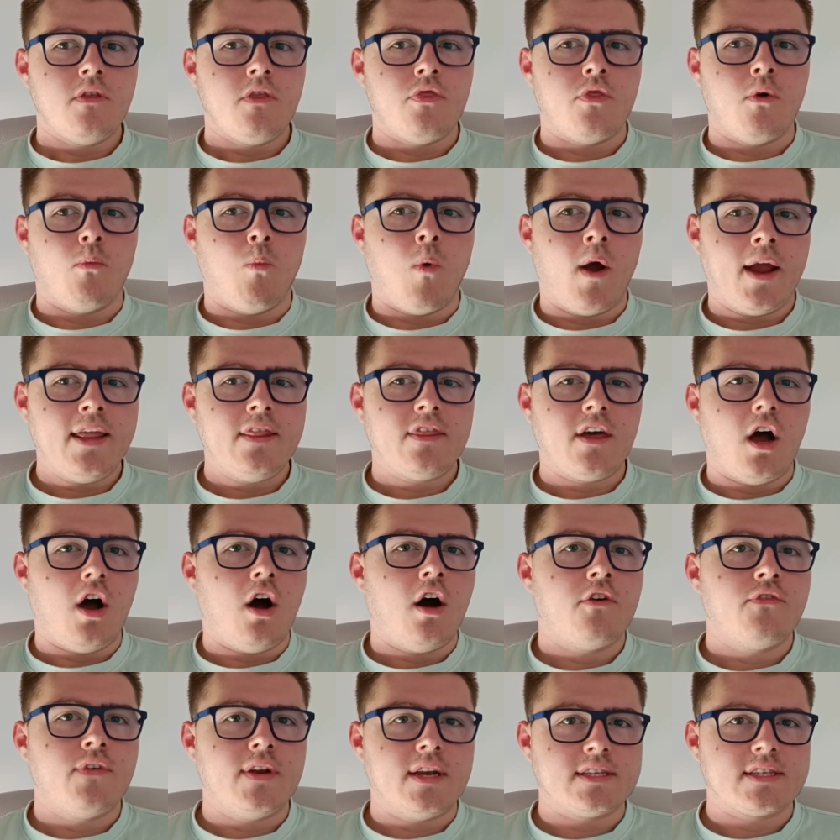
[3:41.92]
the way that
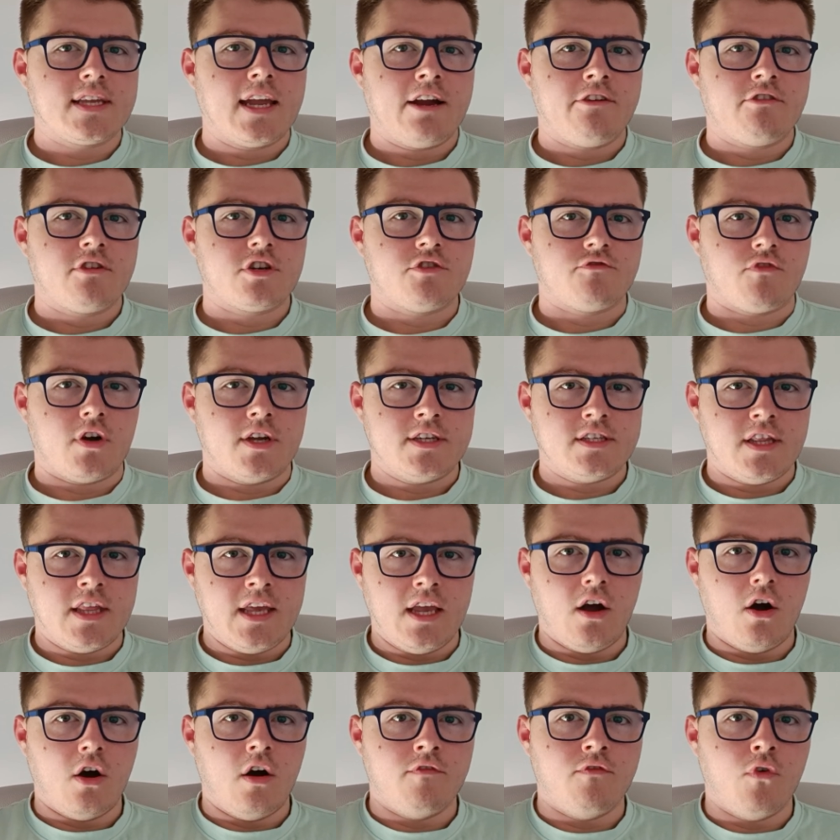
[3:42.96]
ARFID is characterized, the
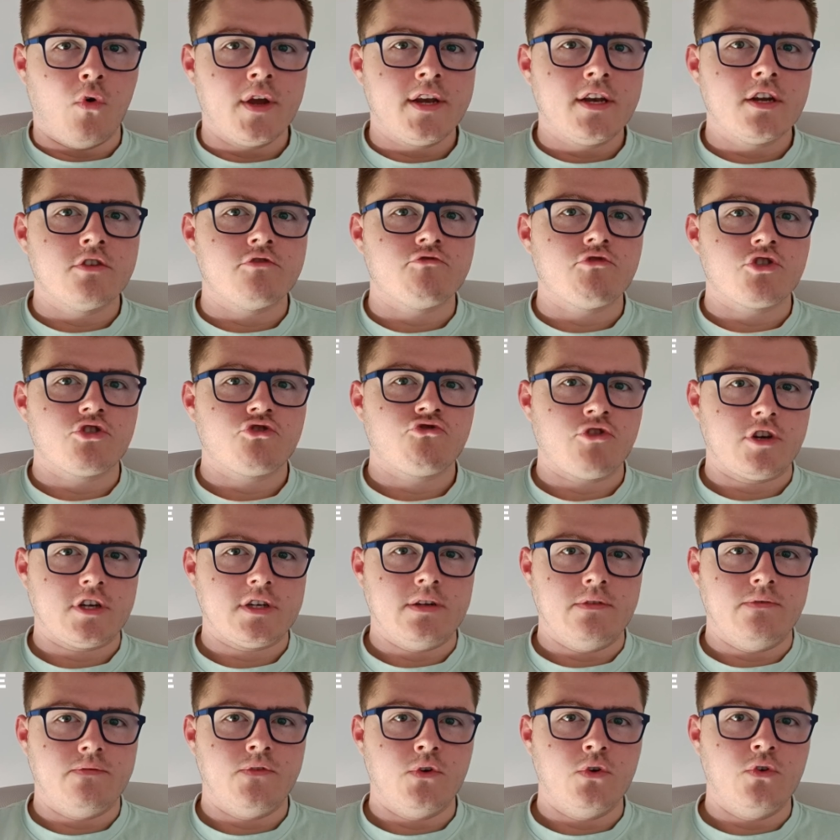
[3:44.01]
avoidant
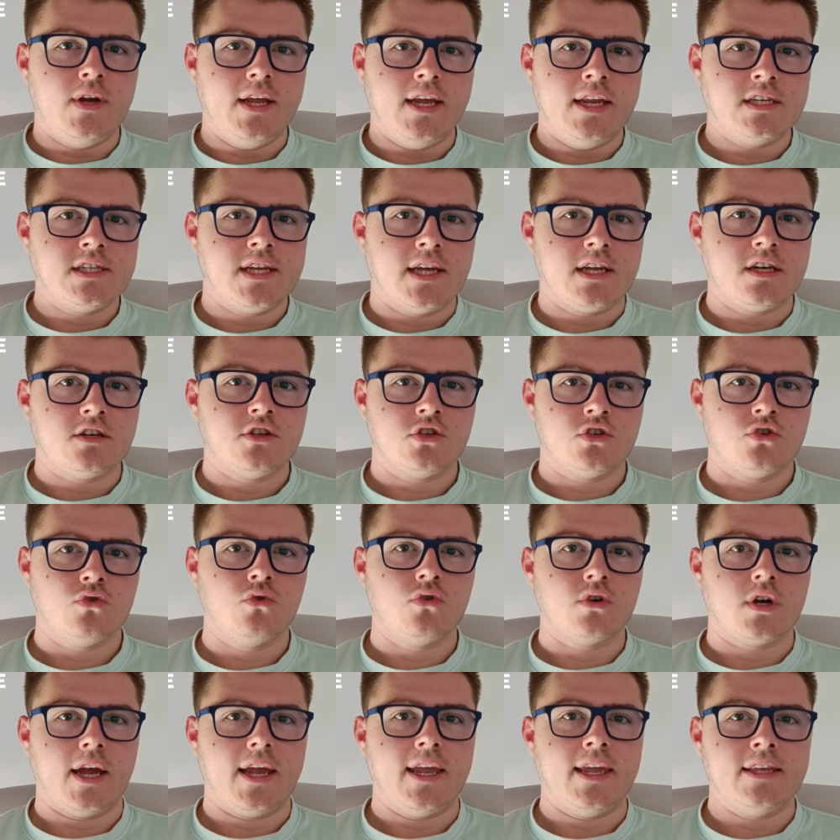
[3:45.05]
restrictive food intake
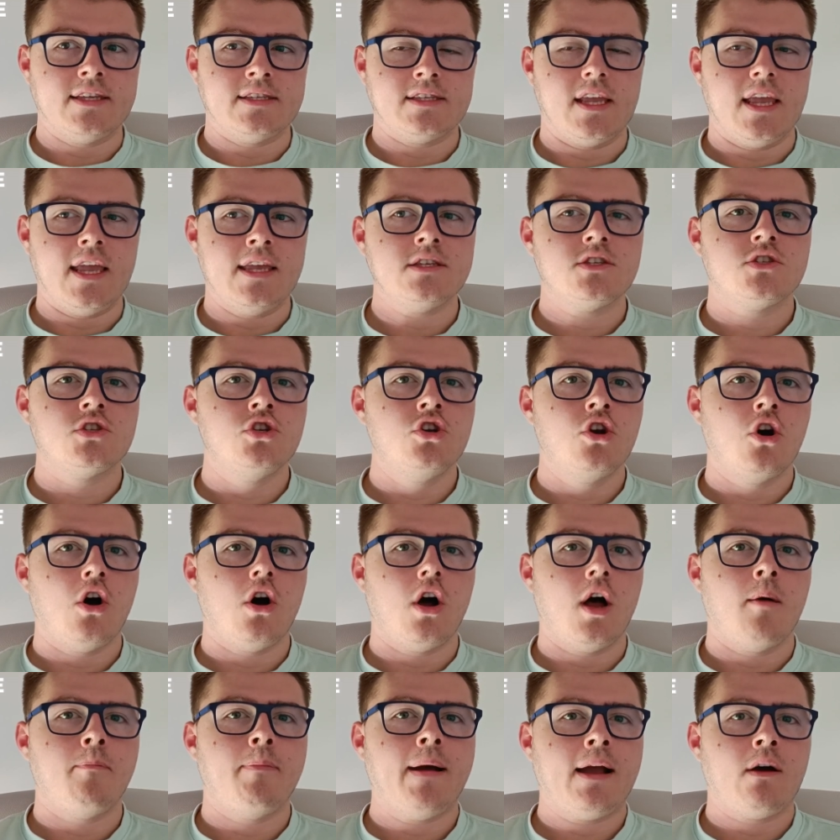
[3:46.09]
disorder, is it's
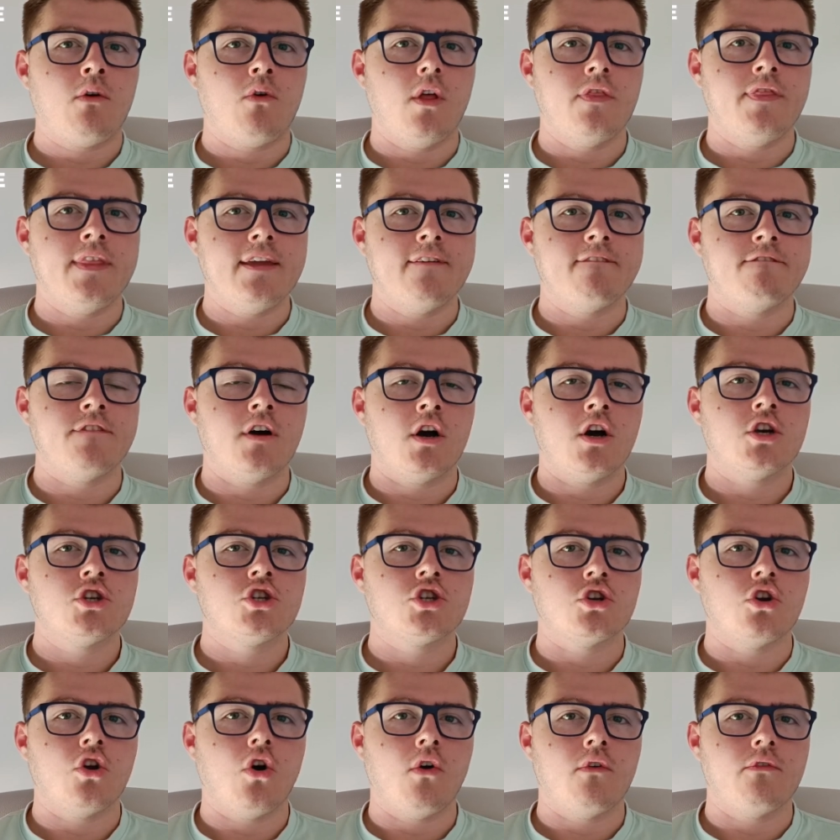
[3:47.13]
not about the
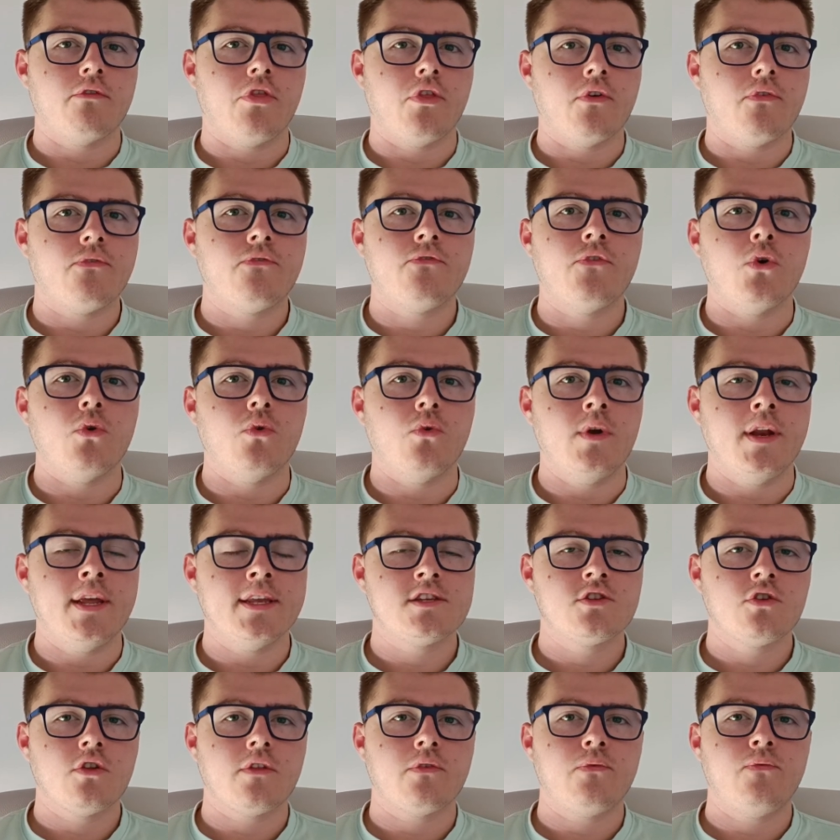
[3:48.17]
aversion of the food.
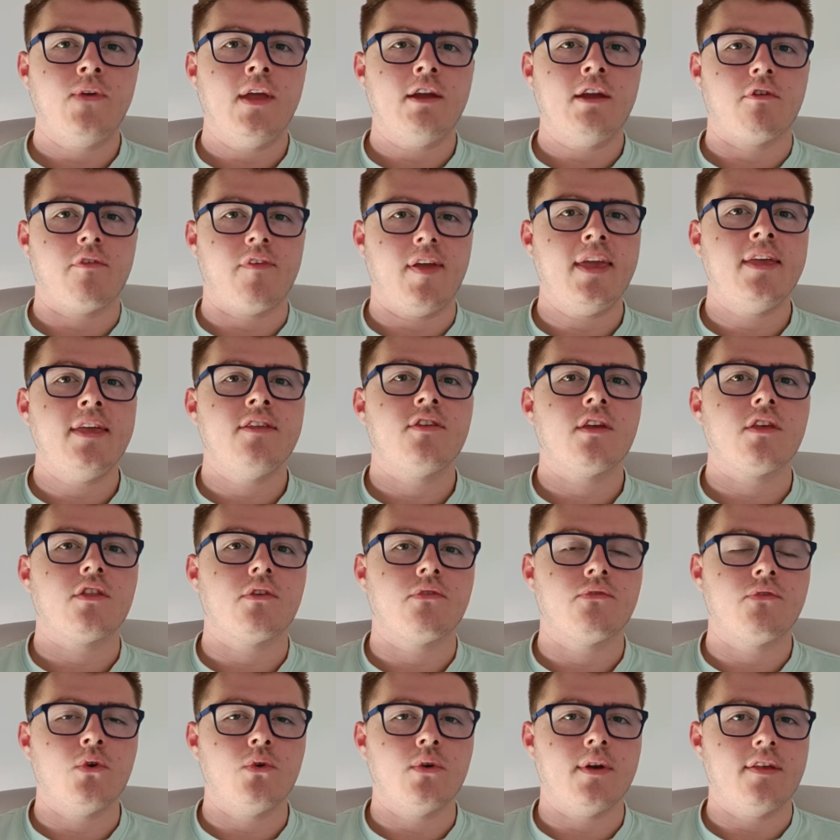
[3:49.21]
It's not the fear of eating the
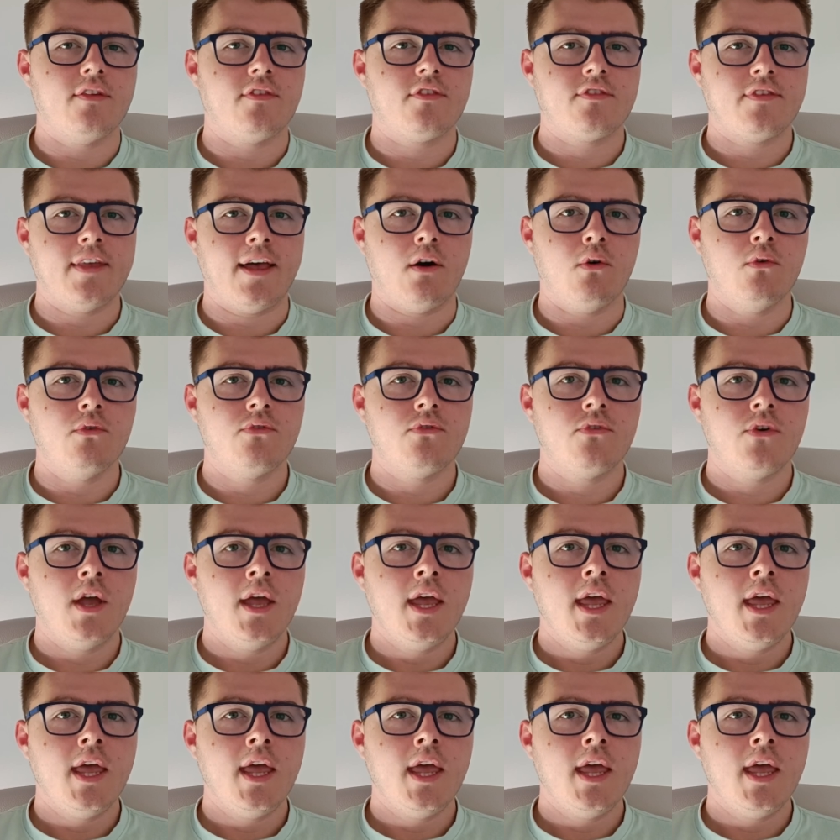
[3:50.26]
food itself.